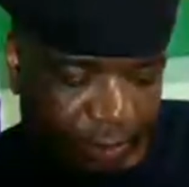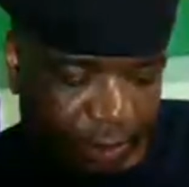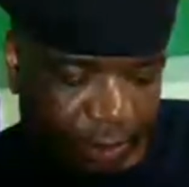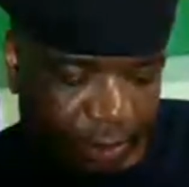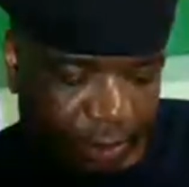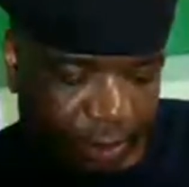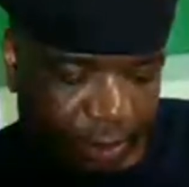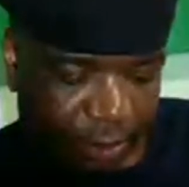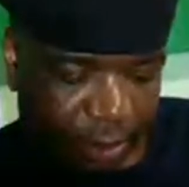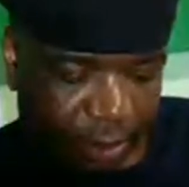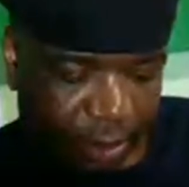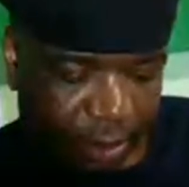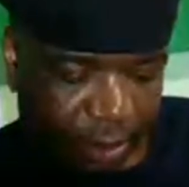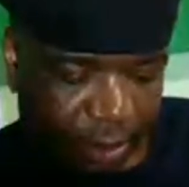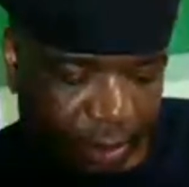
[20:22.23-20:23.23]
me
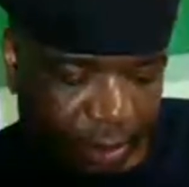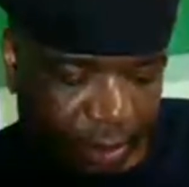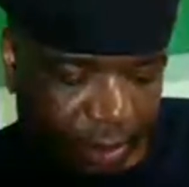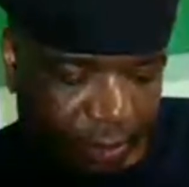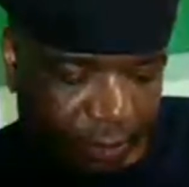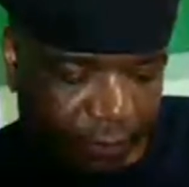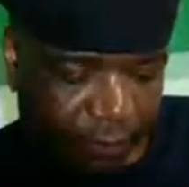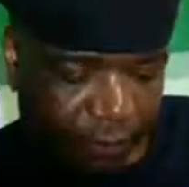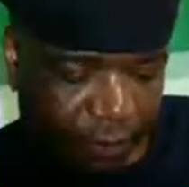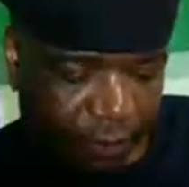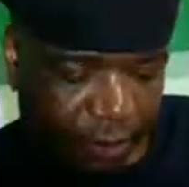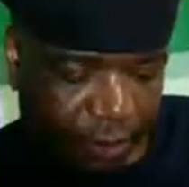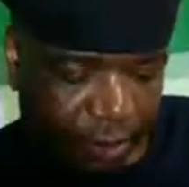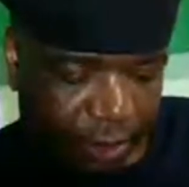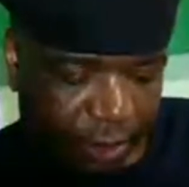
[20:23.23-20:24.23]

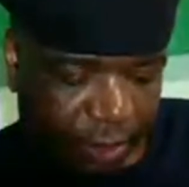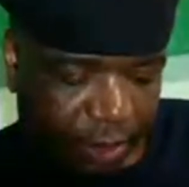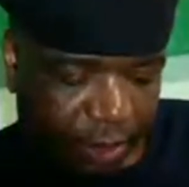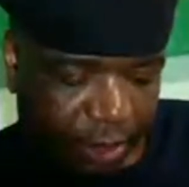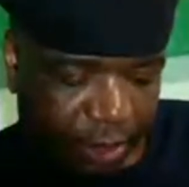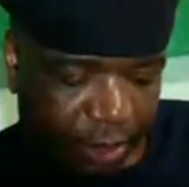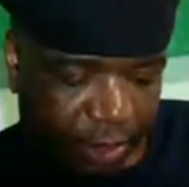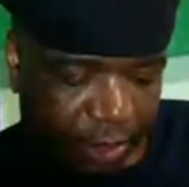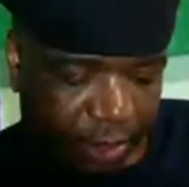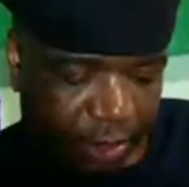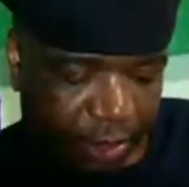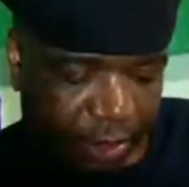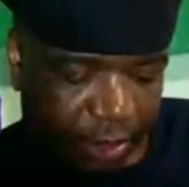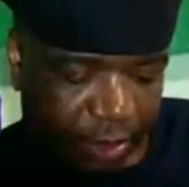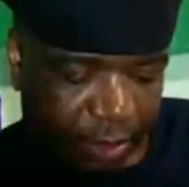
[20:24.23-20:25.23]
for 3
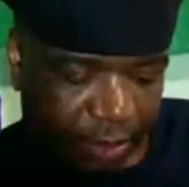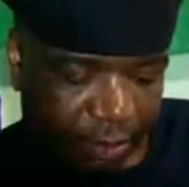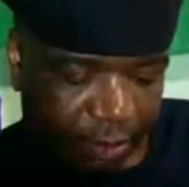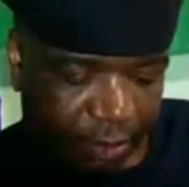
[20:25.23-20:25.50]
days.